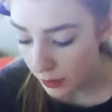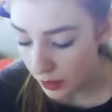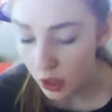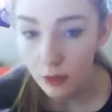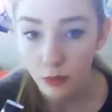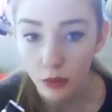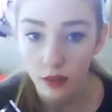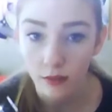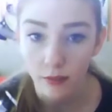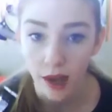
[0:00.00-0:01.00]
so to smooth
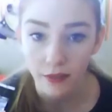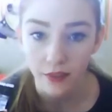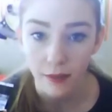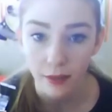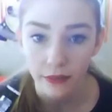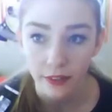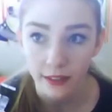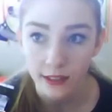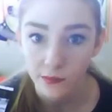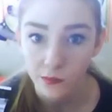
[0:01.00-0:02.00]
and mattify my
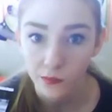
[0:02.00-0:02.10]
face.